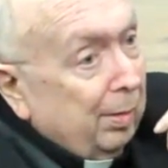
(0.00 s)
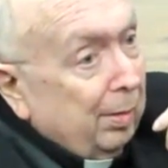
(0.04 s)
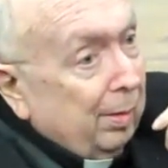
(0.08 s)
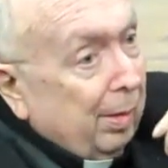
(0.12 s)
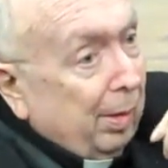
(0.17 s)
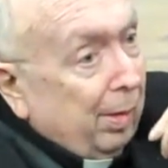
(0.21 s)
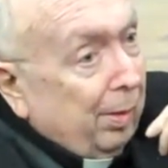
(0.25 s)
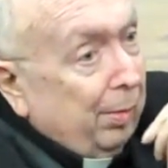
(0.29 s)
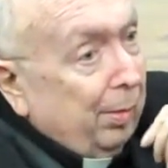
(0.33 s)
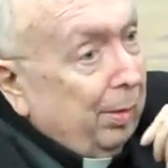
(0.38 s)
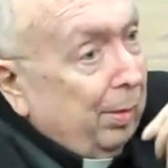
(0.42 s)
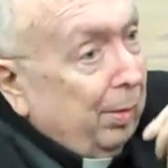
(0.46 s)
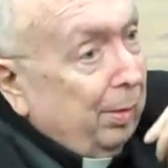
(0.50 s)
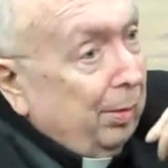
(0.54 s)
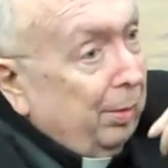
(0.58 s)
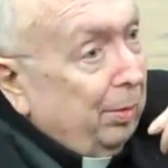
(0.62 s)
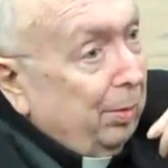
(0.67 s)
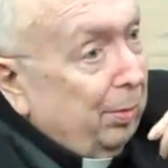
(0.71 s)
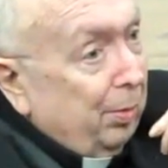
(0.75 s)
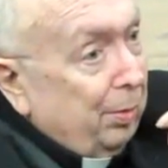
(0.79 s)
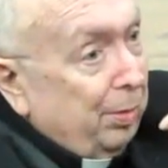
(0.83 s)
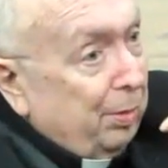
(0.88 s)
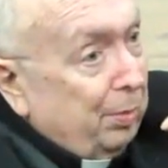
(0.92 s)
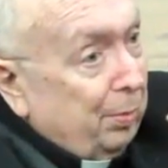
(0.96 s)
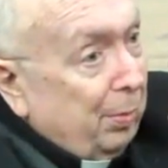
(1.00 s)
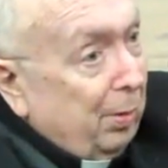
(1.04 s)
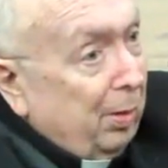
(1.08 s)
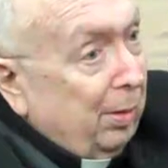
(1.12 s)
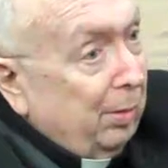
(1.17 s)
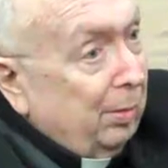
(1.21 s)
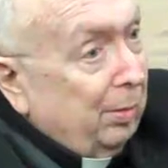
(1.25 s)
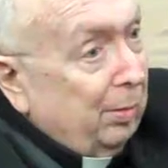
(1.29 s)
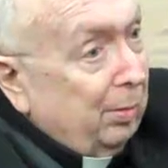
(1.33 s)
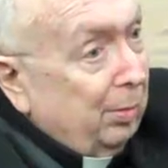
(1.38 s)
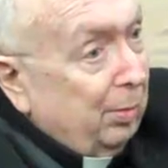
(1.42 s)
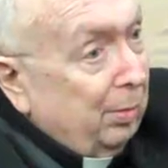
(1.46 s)
how you're going to
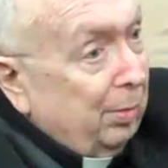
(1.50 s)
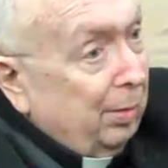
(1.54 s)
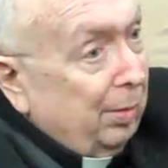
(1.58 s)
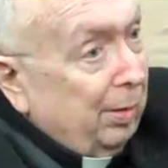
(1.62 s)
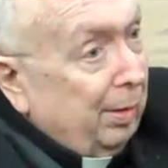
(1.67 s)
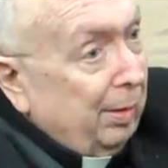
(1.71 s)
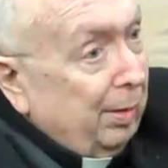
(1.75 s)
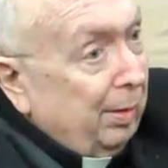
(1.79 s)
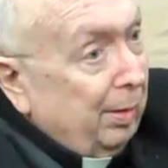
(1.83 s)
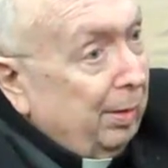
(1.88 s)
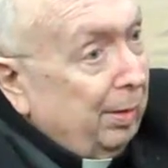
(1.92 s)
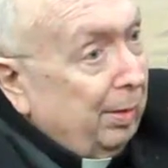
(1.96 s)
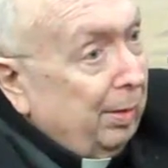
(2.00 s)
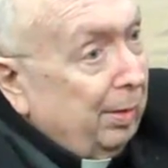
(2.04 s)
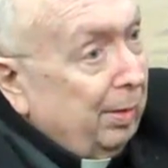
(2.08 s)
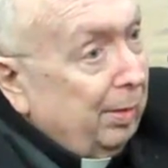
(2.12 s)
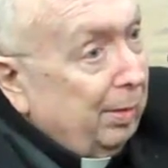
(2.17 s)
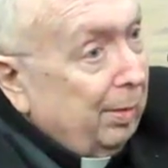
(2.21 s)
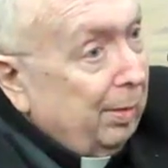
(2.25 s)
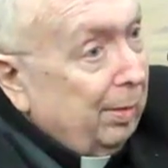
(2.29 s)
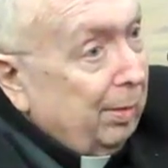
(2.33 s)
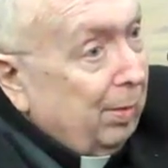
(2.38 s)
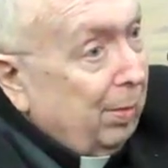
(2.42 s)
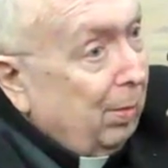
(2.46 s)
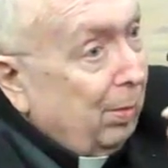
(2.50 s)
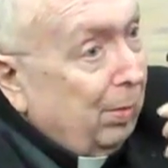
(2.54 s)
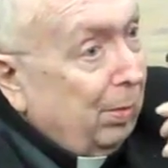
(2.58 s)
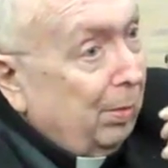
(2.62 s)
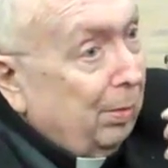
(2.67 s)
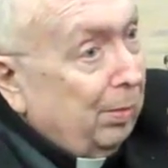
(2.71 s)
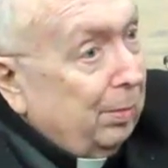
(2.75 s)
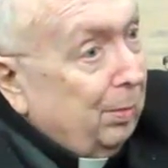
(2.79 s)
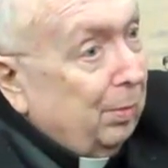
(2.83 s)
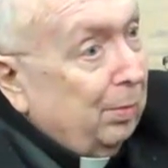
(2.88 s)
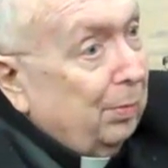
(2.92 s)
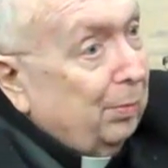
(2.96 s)
respond to the
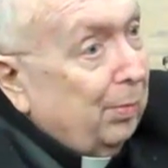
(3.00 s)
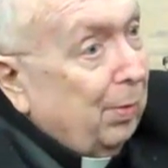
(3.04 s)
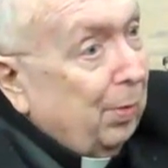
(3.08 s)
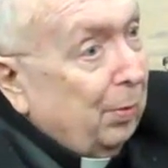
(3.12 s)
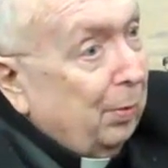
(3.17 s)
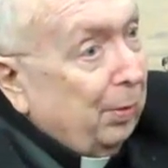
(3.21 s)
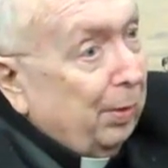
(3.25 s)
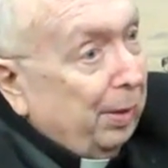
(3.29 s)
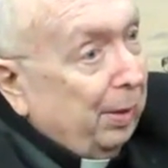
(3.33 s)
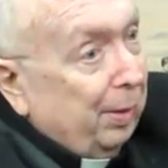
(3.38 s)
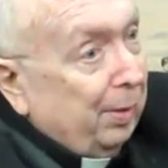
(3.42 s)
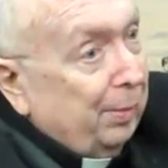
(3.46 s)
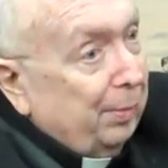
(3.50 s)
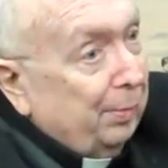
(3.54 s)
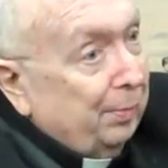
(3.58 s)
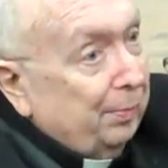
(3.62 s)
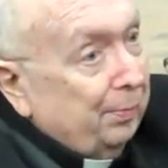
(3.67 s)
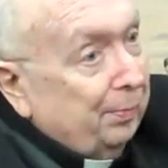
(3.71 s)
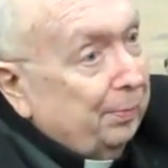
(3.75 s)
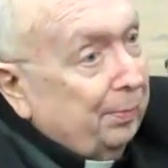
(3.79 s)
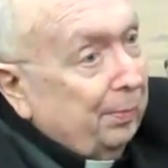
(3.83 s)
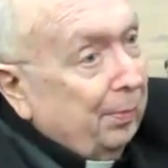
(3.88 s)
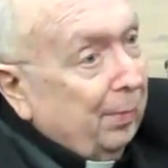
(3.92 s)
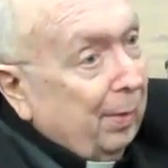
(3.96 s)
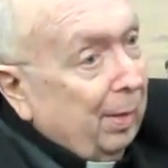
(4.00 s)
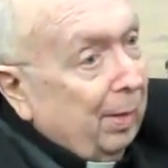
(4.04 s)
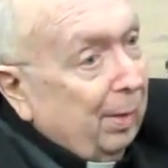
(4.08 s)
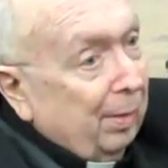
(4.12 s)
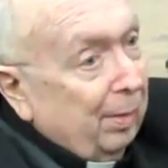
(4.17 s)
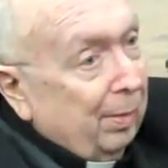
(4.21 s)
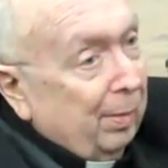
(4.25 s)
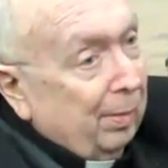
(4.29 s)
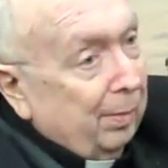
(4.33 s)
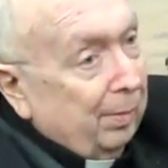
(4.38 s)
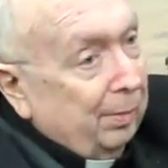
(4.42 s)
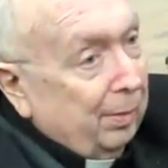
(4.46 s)
call to voting.
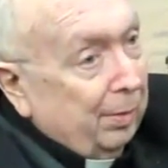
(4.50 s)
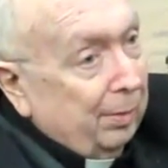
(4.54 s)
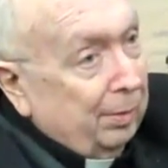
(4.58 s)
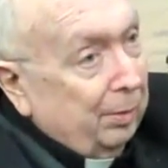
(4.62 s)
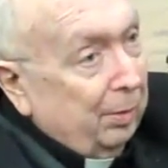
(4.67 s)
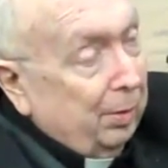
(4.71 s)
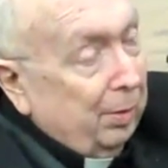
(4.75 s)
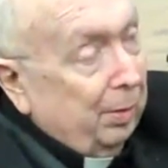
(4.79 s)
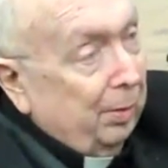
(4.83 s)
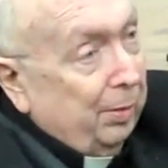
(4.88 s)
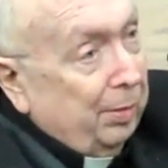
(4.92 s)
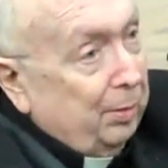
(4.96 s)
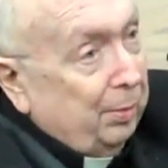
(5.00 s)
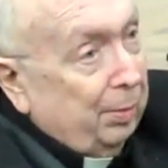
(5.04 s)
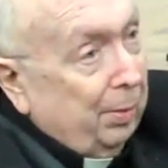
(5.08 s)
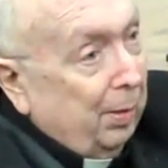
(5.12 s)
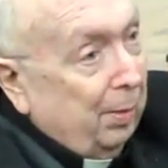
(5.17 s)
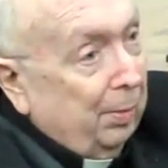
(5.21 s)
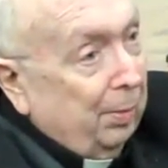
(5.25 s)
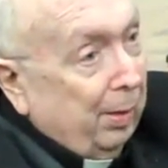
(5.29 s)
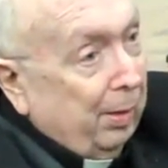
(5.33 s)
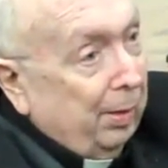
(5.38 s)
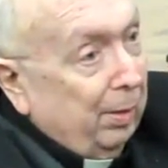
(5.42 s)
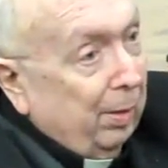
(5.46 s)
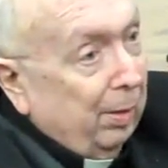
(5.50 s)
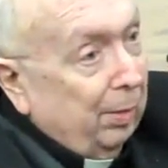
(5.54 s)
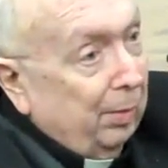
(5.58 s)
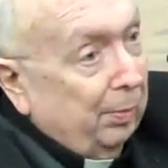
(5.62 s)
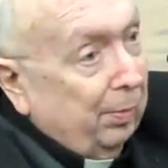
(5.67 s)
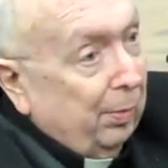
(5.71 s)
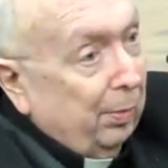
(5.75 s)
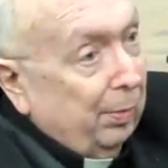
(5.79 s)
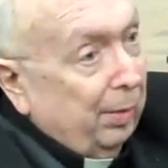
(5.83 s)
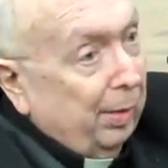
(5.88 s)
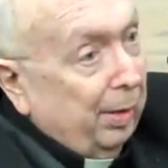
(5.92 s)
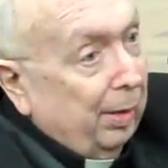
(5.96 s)
So you're going to respond by not
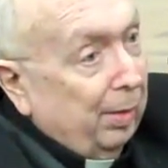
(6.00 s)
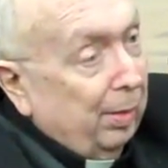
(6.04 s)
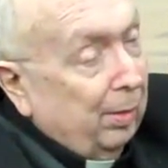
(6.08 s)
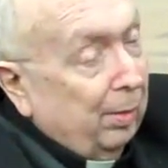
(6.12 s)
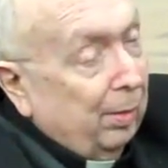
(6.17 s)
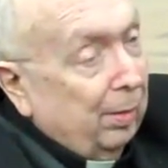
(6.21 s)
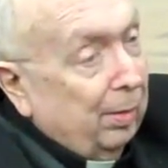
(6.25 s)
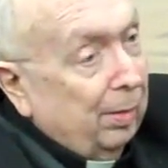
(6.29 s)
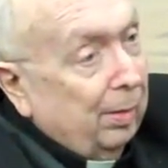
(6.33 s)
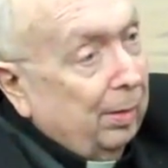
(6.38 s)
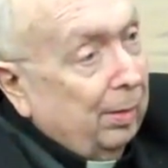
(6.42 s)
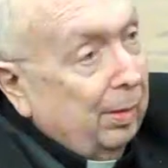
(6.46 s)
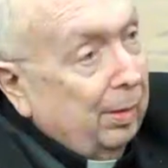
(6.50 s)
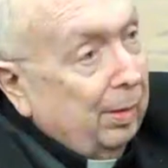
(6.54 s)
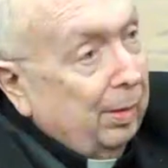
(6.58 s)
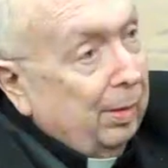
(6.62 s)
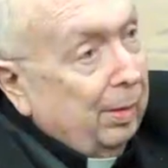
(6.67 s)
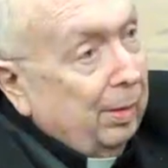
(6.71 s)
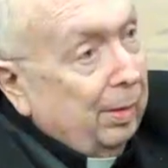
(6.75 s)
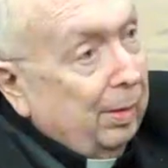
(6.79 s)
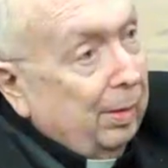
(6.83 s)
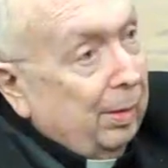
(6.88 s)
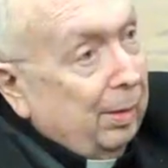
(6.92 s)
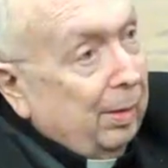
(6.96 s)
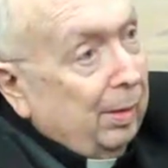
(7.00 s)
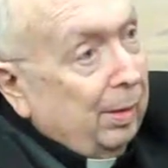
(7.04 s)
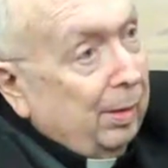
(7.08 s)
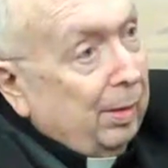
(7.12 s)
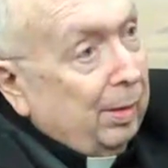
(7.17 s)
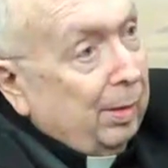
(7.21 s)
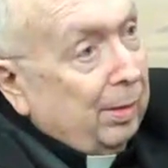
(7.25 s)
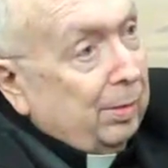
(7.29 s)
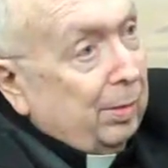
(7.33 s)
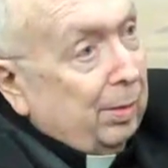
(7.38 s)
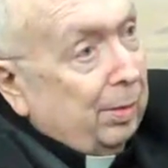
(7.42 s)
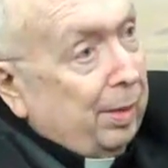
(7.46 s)
voting at all.
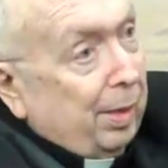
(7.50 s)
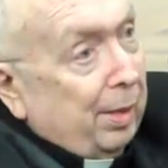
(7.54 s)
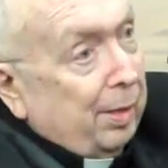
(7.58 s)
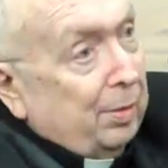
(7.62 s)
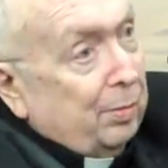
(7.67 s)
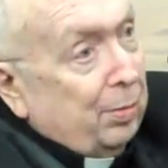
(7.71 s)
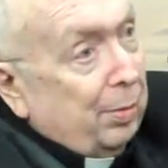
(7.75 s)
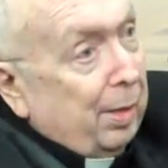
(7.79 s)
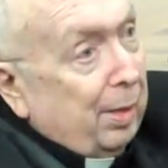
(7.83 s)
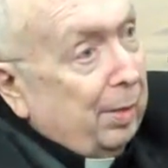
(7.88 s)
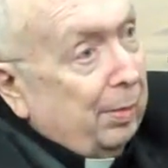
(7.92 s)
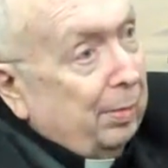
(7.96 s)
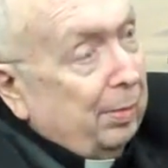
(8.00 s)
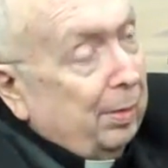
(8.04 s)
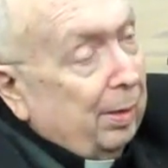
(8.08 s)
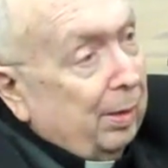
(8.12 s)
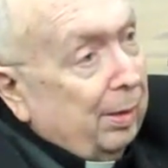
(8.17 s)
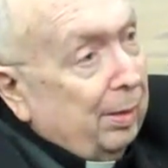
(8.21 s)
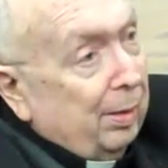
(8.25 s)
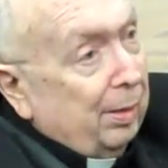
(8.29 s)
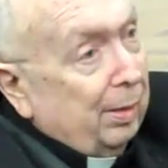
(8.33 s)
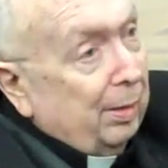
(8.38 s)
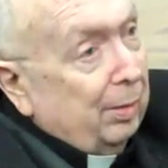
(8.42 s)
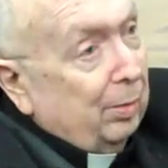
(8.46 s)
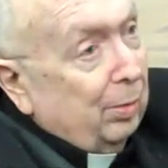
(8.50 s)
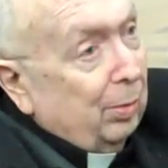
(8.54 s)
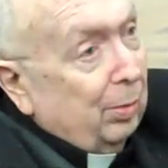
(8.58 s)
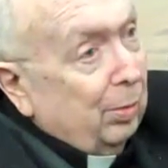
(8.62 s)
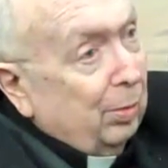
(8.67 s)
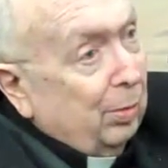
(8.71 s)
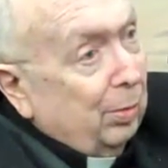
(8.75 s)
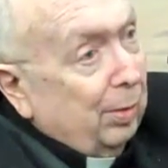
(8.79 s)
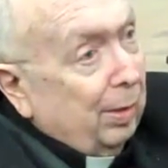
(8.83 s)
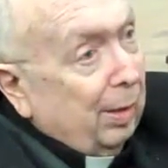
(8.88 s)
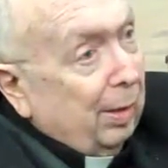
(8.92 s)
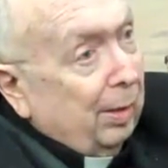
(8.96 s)
So yes, we have tended to do
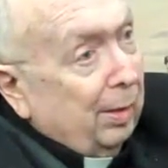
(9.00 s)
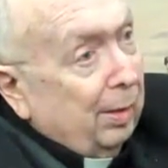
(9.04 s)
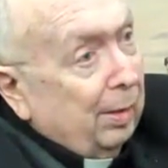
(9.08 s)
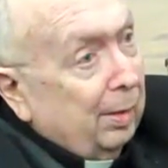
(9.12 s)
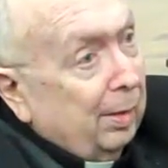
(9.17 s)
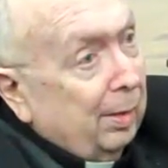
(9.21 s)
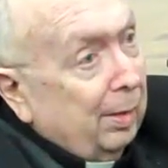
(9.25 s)
that.